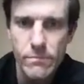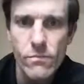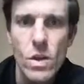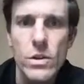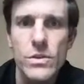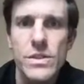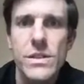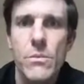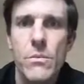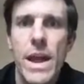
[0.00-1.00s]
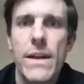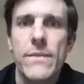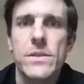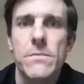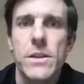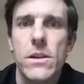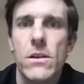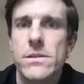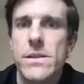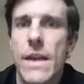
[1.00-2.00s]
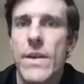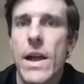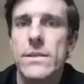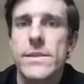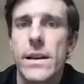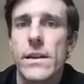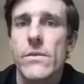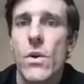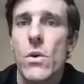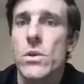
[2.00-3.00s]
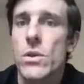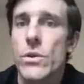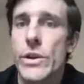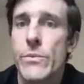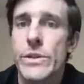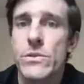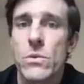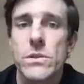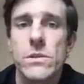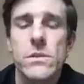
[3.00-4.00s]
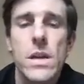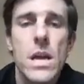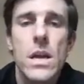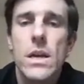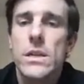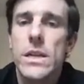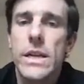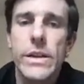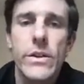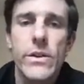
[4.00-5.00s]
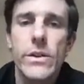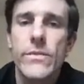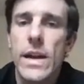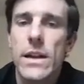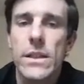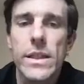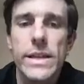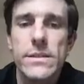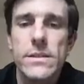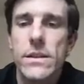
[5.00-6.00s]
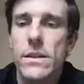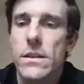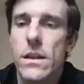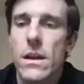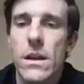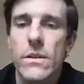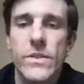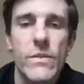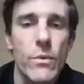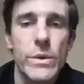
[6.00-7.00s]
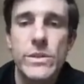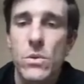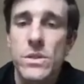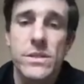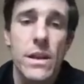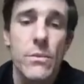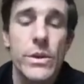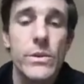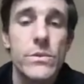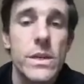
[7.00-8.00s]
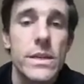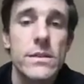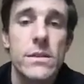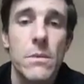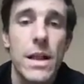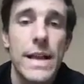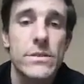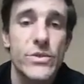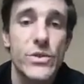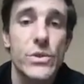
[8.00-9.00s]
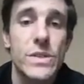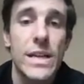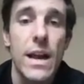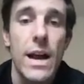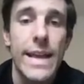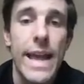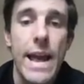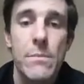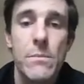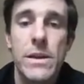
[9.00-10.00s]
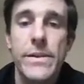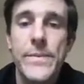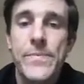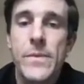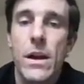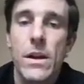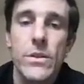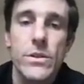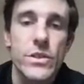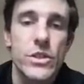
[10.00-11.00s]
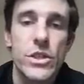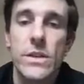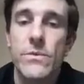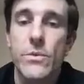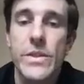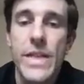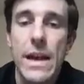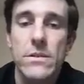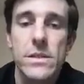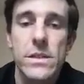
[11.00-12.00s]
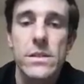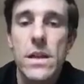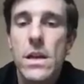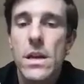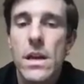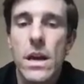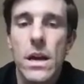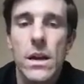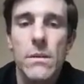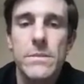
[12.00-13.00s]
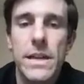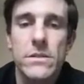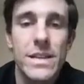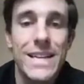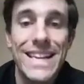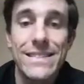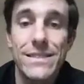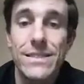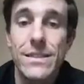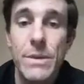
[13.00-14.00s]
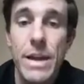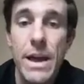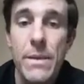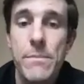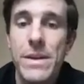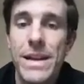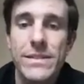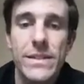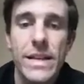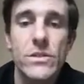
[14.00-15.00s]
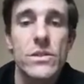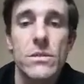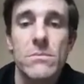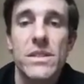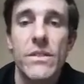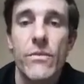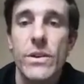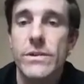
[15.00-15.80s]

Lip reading: you'll see that we have something called staff contact info and learning resources. In here, you've got a list of different resources that we're using. Some classes are using Khan Academy, others Achieve 3000, down to Easy CBM, and then just some different